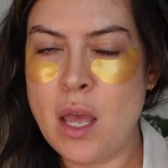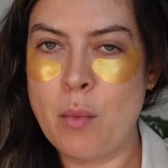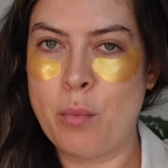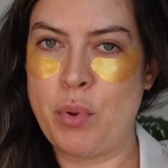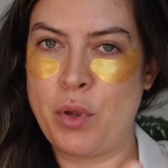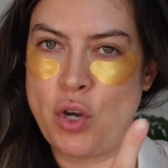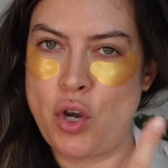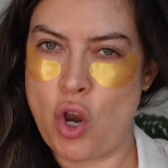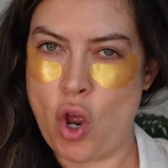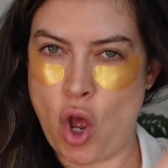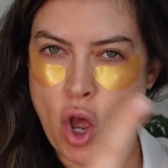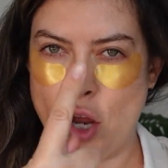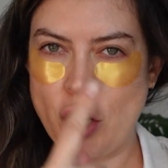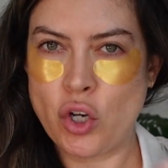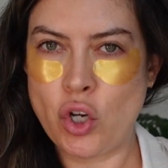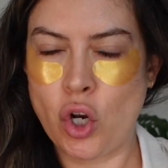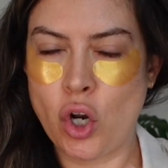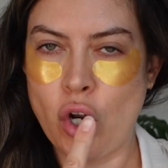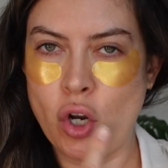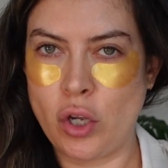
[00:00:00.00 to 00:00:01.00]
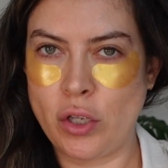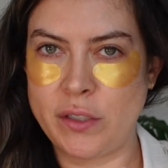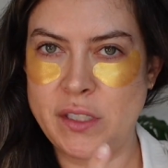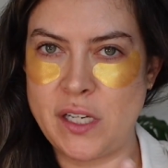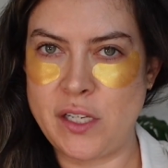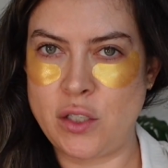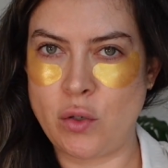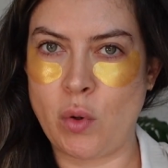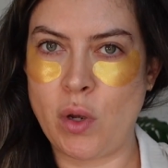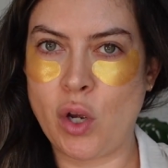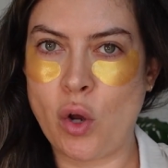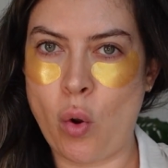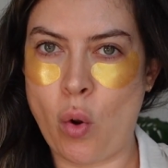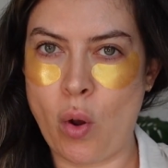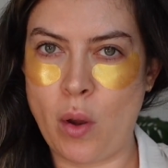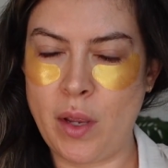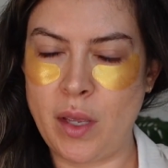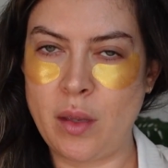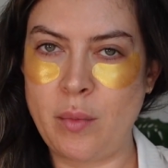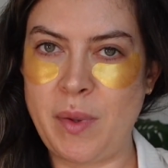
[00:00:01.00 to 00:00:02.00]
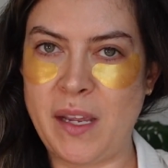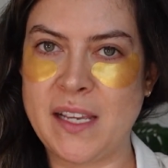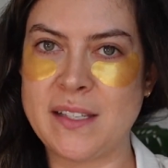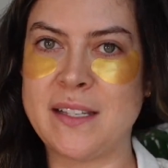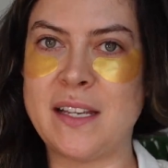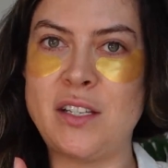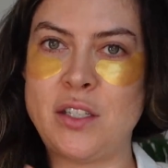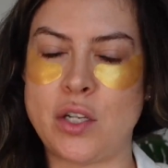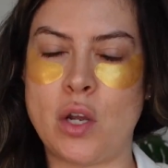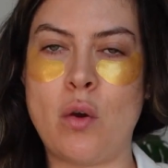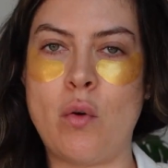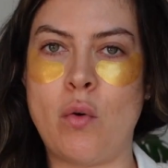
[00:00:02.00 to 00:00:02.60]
but not curled into a coil because I